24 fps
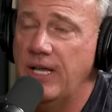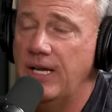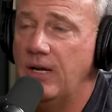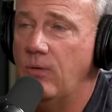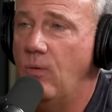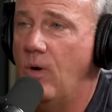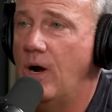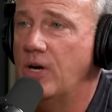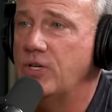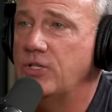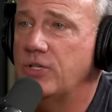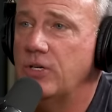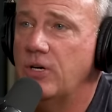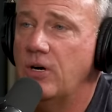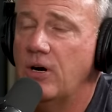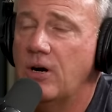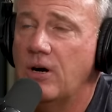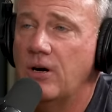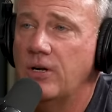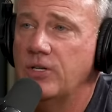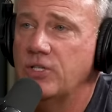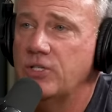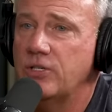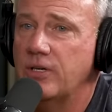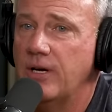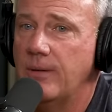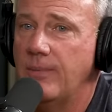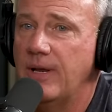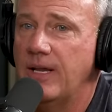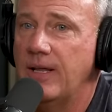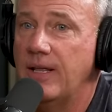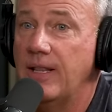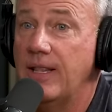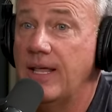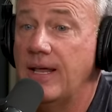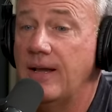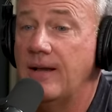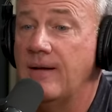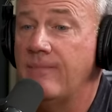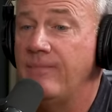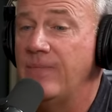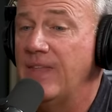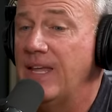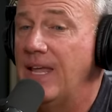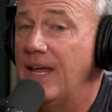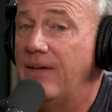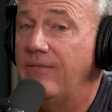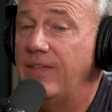They can watch their car on streaming. And then
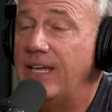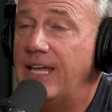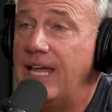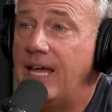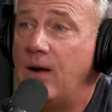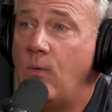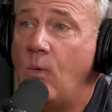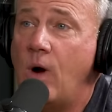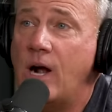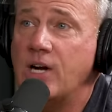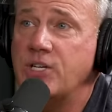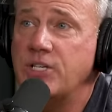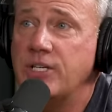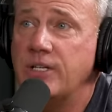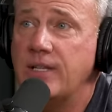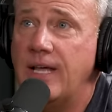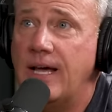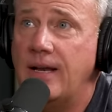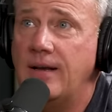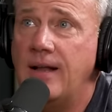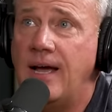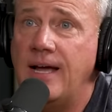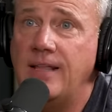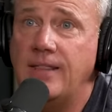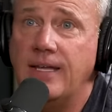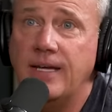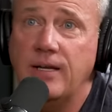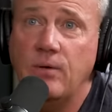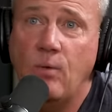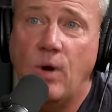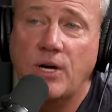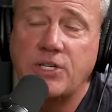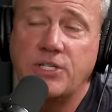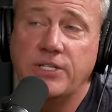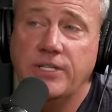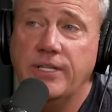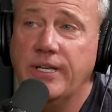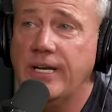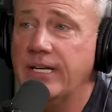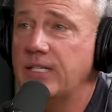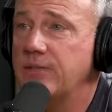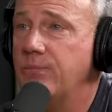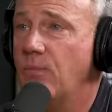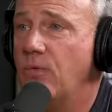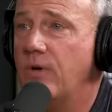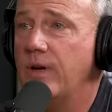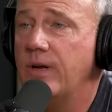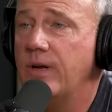if they can't watch it that night, they can watch it the next